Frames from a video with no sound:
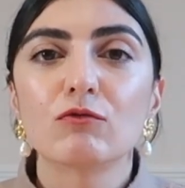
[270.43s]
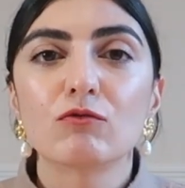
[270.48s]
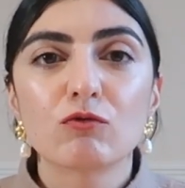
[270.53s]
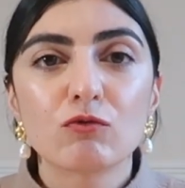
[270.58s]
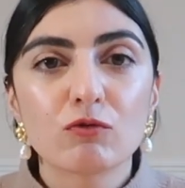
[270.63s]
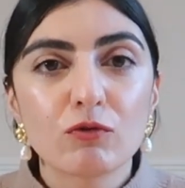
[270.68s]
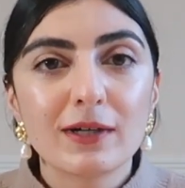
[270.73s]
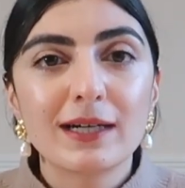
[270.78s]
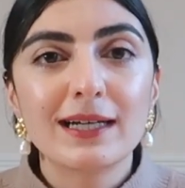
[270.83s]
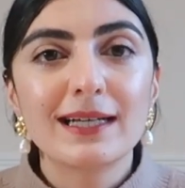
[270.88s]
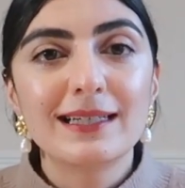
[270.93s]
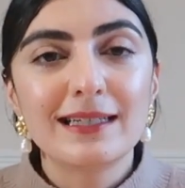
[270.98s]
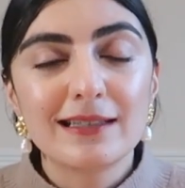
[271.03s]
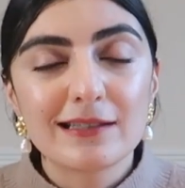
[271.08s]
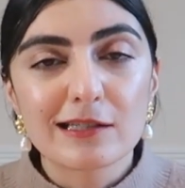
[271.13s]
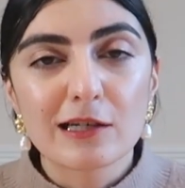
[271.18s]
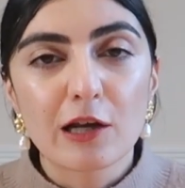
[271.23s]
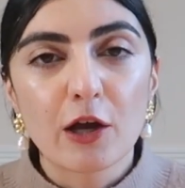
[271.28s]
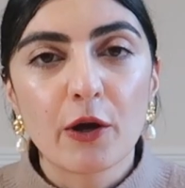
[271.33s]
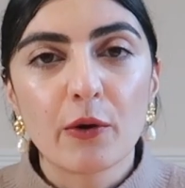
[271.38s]
really
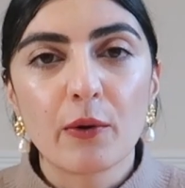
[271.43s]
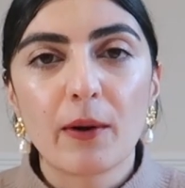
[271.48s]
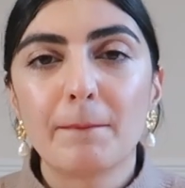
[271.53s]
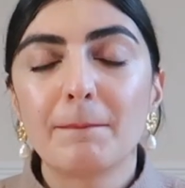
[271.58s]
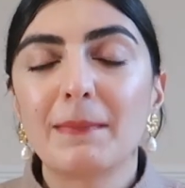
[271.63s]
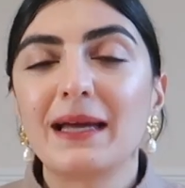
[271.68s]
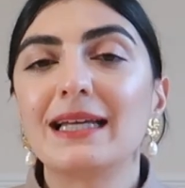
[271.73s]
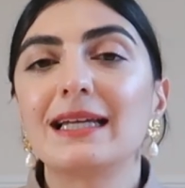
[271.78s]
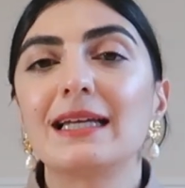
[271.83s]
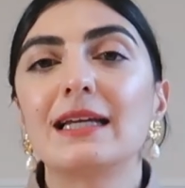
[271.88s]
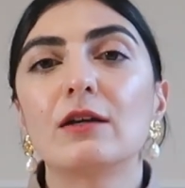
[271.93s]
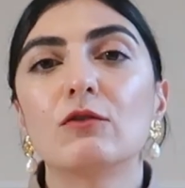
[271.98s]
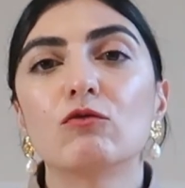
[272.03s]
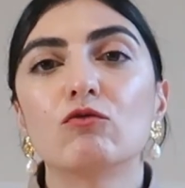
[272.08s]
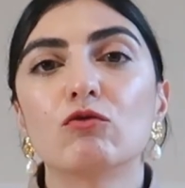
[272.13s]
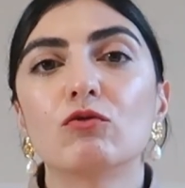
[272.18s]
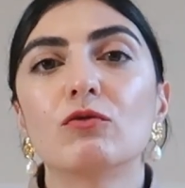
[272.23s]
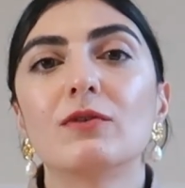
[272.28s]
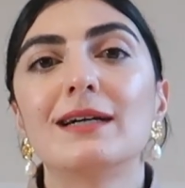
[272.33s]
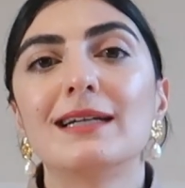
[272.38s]
slow and making it
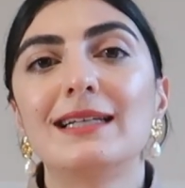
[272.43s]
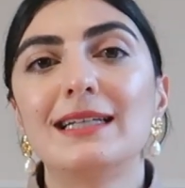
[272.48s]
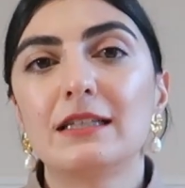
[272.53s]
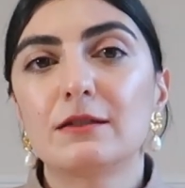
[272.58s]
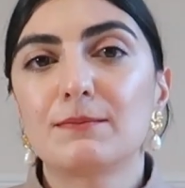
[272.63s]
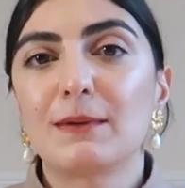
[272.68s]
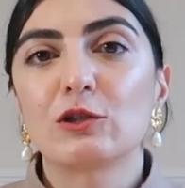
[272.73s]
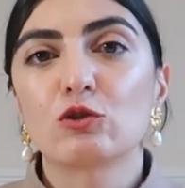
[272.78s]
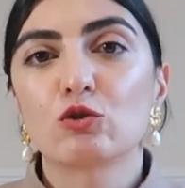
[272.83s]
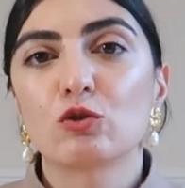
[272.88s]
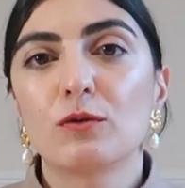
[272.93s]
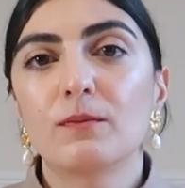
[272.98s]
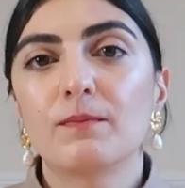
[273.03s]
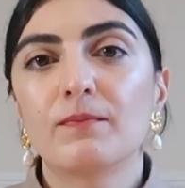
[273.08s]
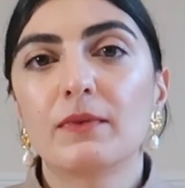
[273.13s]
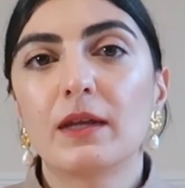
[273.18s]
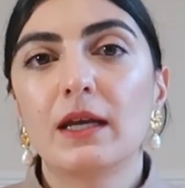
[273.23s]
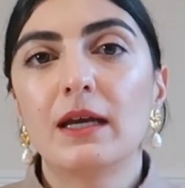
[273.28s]
really special.